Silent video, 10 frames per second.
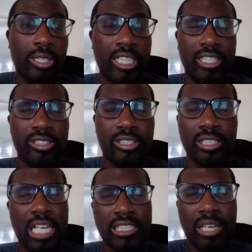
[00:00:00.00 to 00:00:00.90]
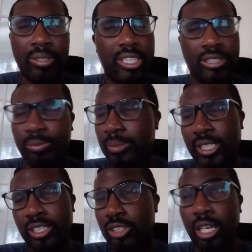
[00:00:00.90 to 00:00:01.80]
it is. That's how it is with me.
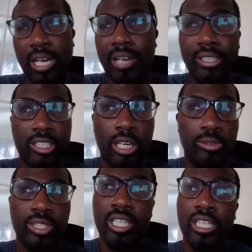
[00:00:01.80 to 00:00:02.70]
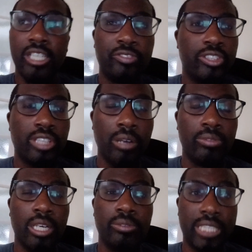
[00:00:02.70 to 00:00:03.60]
You know how it goes. If you don't
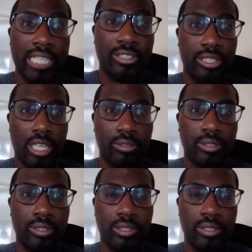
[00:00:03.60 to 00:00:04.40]
know, get to know.